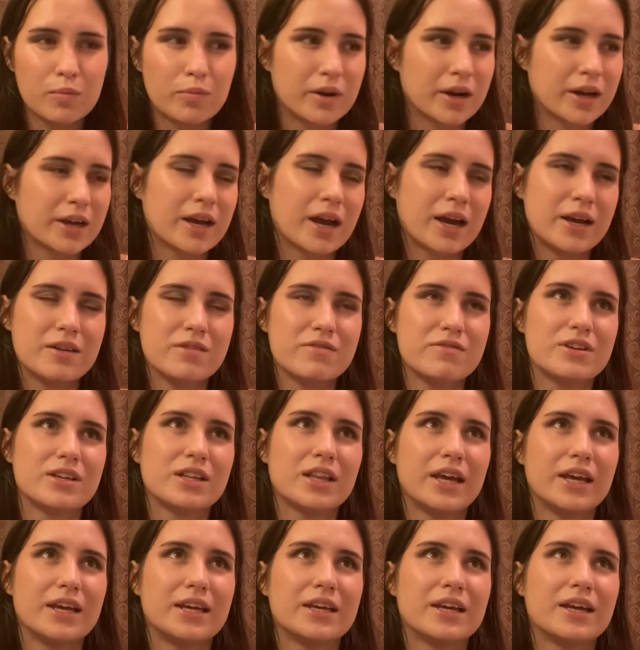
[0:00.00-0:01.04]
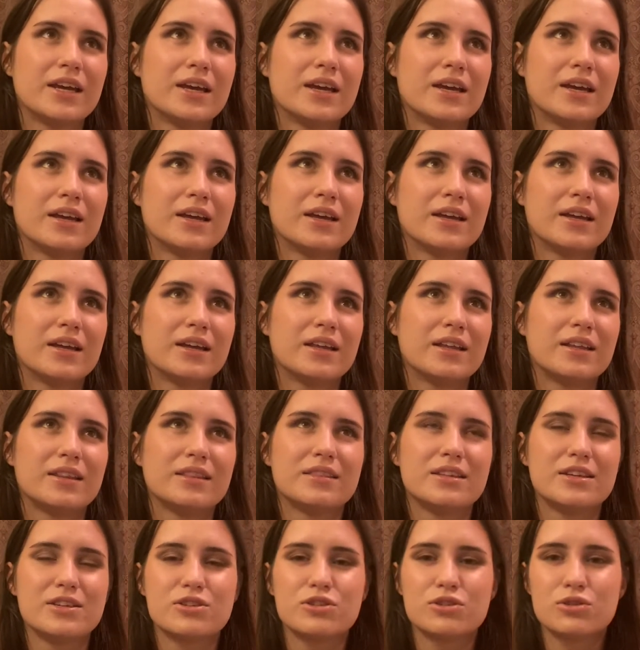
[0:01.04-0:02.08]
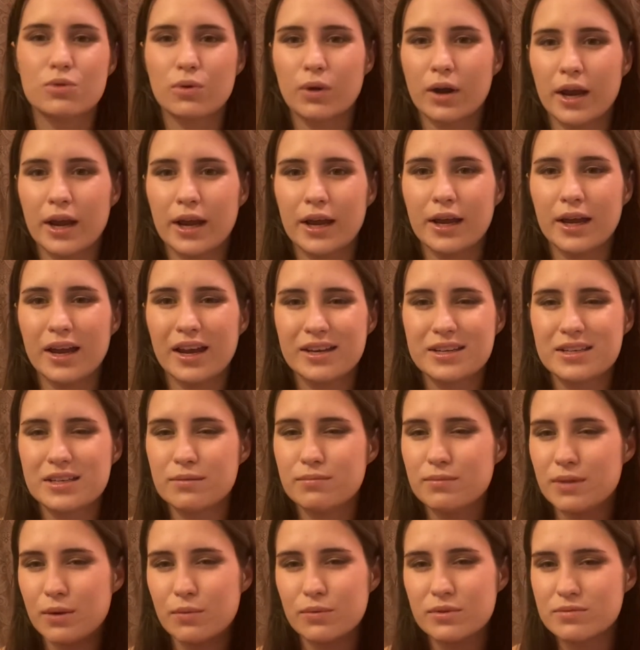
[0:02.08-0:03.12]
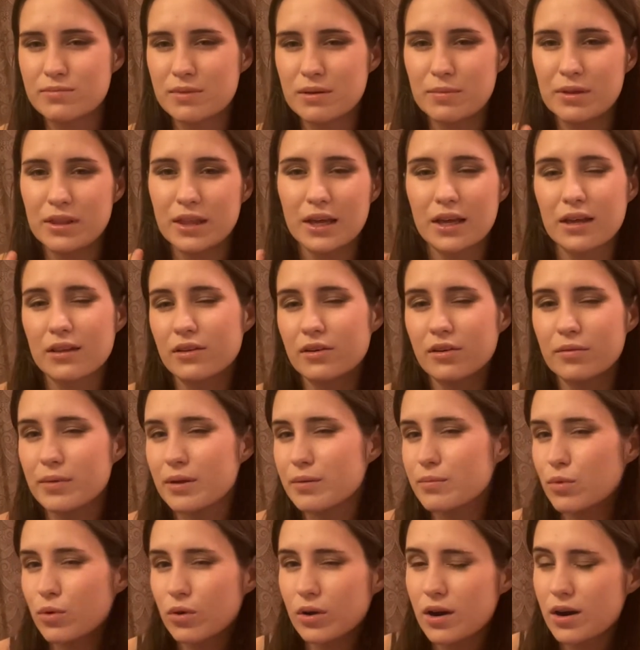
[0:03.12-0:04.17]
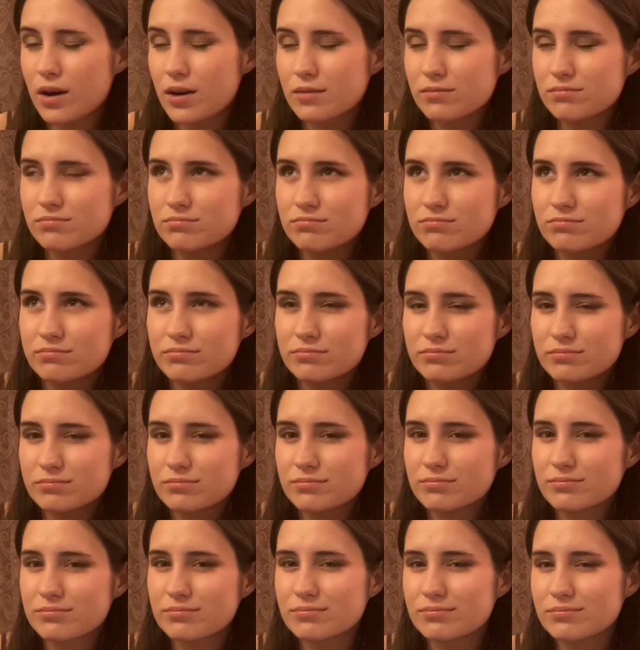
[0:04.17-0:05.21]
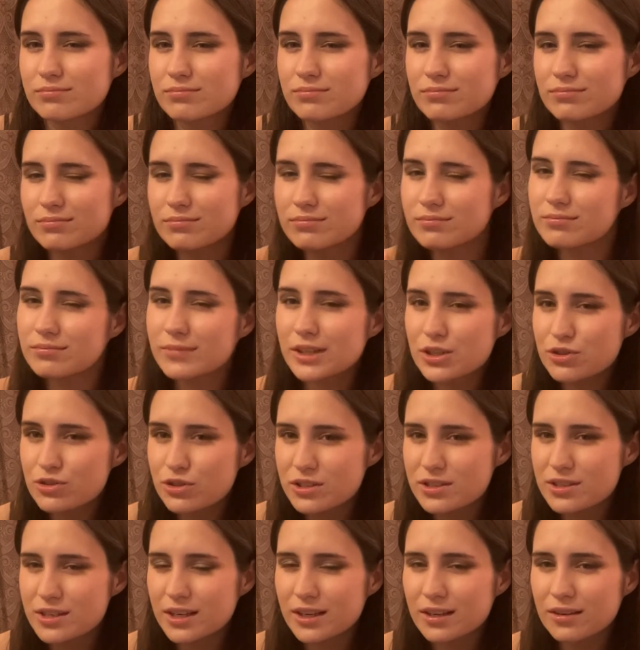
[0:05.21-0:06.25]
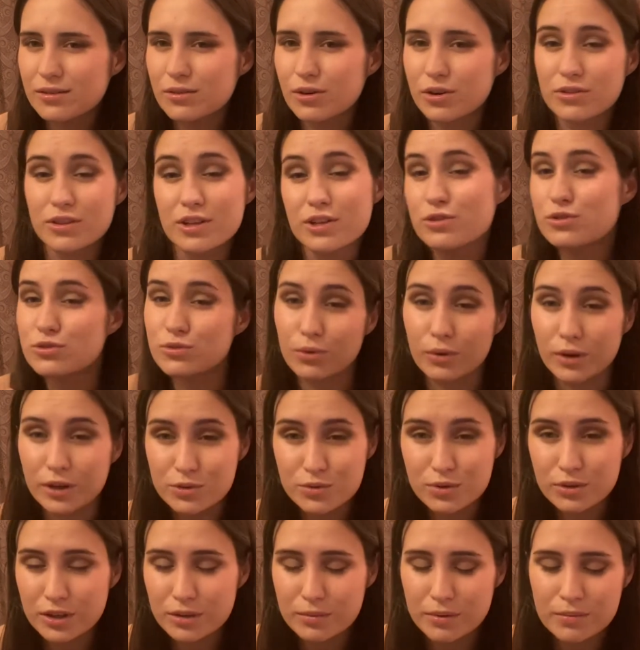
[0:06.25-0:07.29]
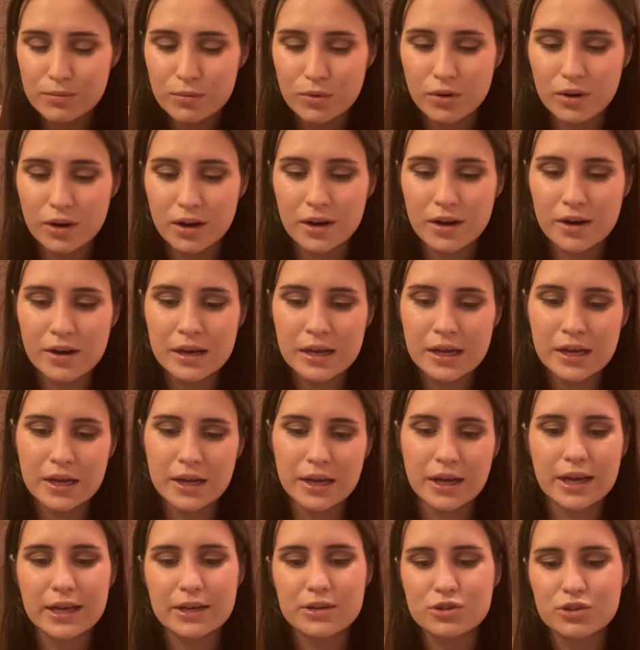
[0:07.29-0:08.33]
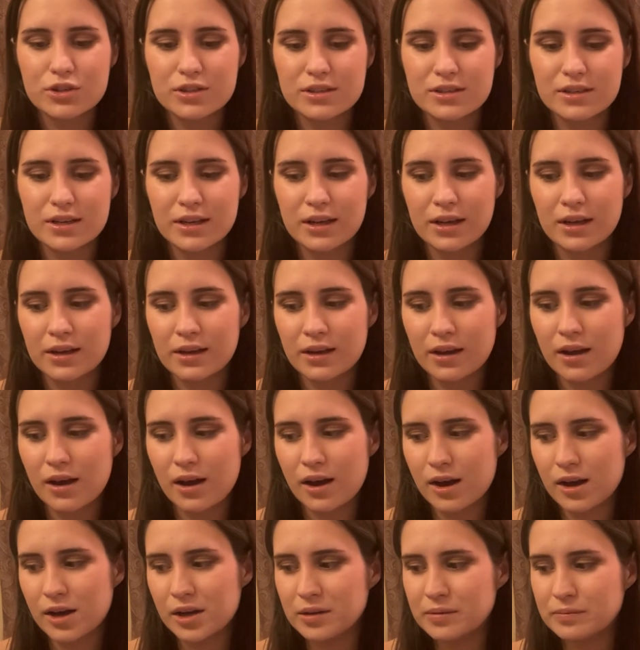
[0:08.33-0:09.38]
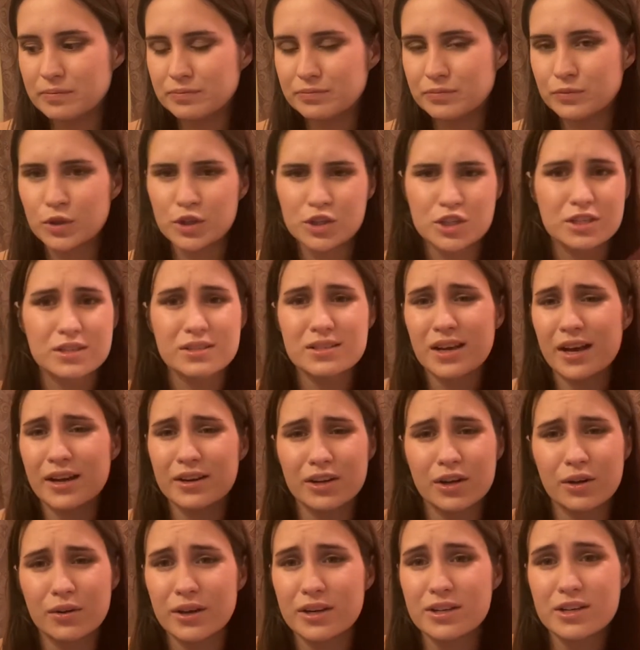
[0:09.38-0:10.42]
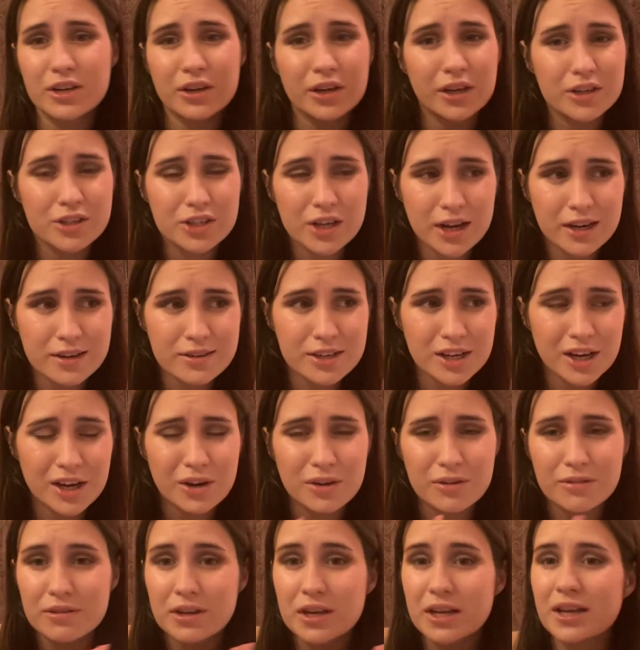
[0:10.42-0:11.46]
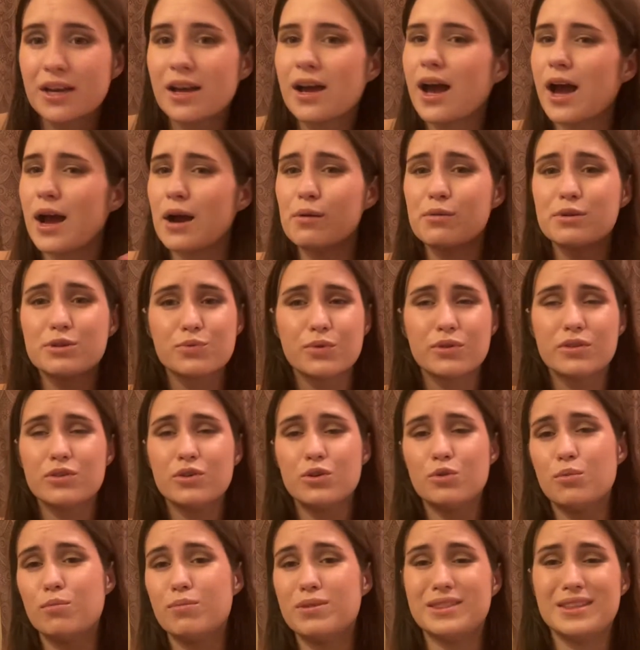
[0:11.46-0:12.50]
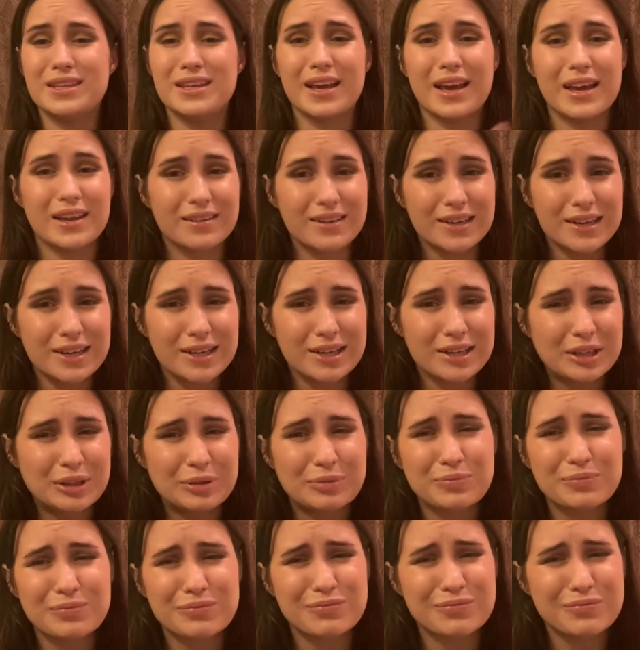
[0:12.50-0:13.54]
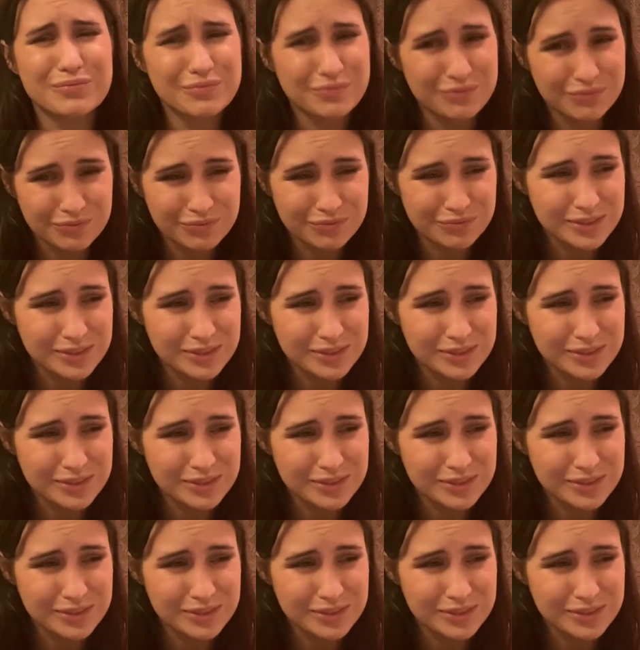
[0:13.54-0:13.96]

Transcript: but I kind of feel like this story to me was maybe like a little bit more interesting or these stories were a little bit more interesting um which side note interior chinatown i was with you but the ending mm,